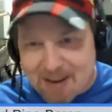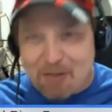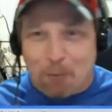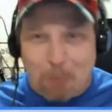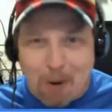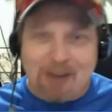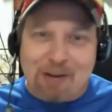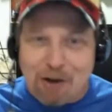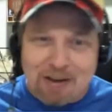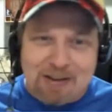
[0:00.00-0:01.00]
and there were
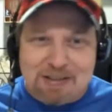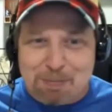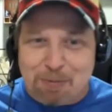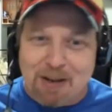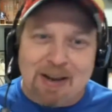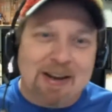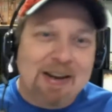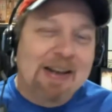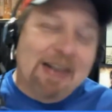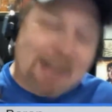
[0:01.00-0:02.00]
walkie-talkies in play,